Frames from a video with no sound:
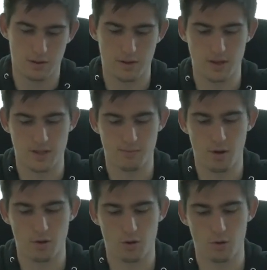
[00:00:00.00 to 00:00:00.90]
the
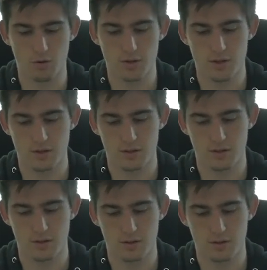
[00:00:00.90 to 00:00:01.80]
smaller holes,
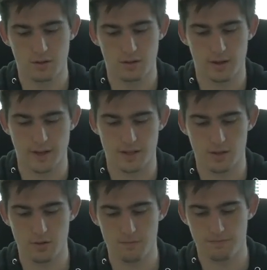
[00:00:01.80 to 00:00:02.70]
like
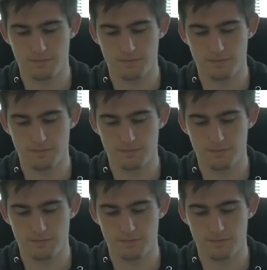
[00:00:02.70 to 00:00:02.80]
so,